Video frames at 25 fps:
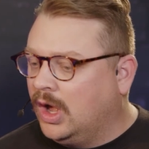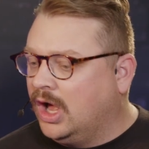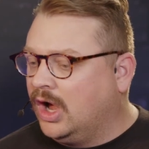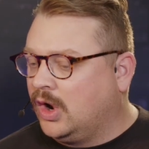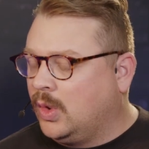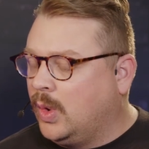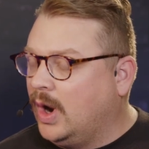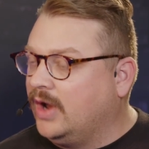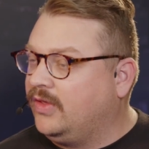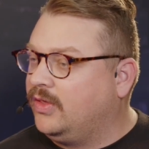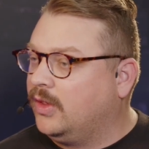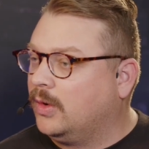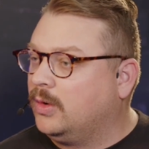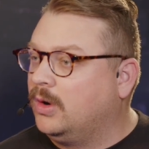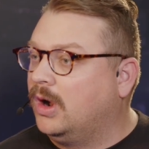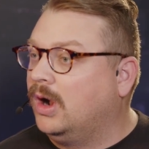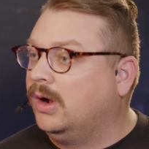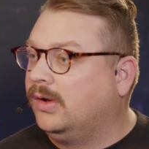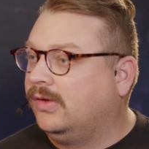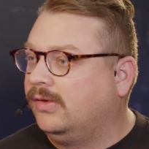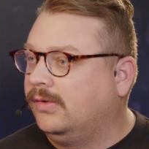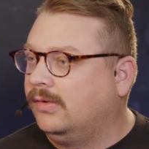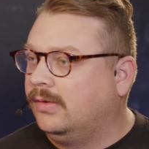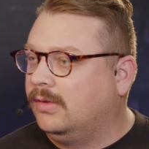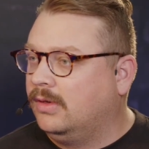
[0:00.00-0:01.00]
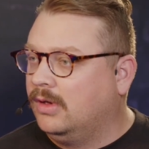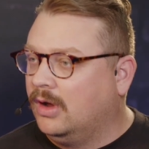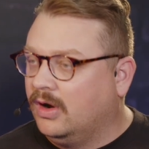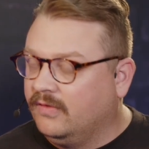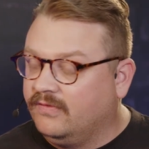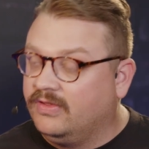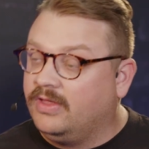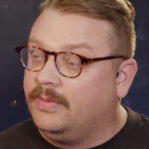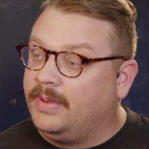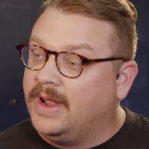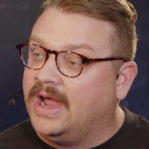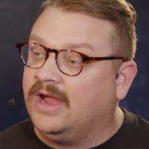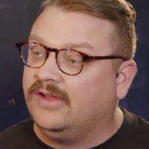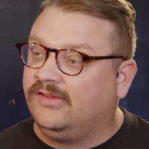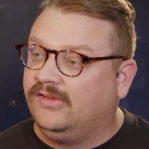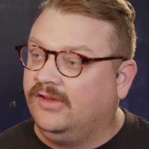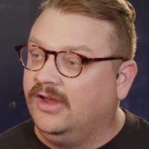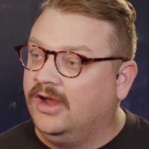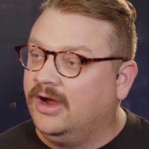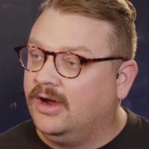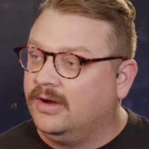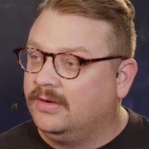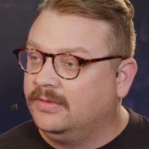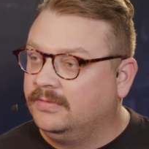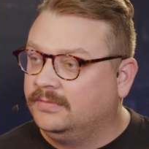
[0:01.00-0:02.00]
quite the growth over the past
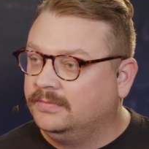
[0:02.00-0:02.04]
year.